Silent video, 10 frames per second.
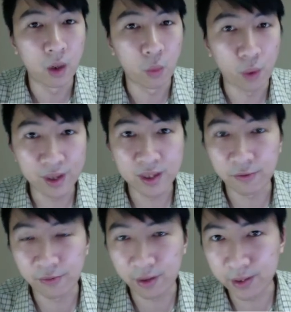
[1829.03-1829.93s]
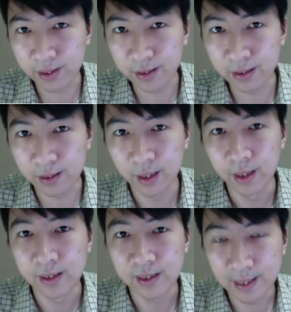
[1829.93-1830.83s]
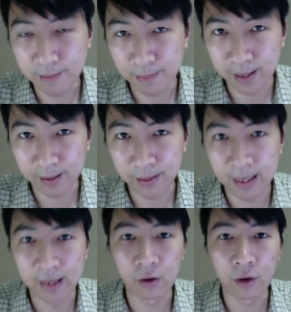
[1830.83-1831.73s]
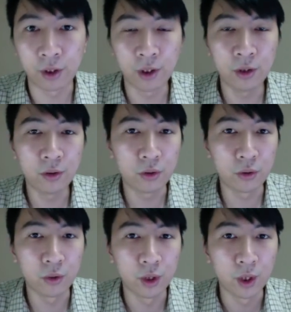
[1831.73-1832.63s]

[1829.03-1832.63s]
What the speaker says: Whereas the Pharisees stay back and continue to